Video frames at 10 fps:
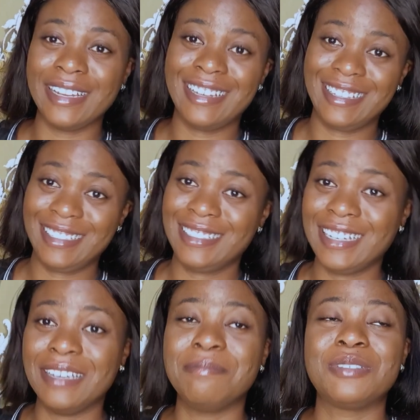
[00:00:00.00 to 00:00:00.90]
At the
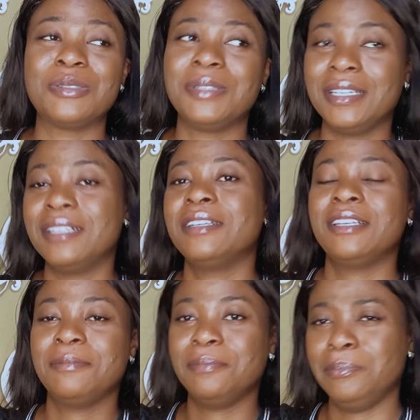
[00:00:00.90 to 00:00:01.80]
time. So yeah,
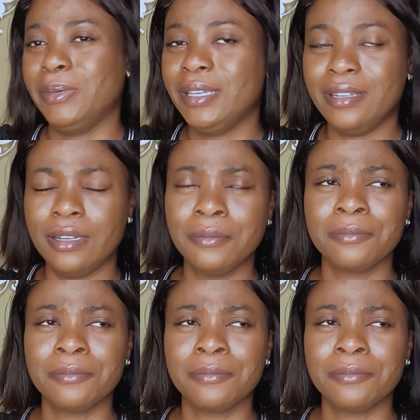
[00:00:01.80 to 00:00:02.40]
burner.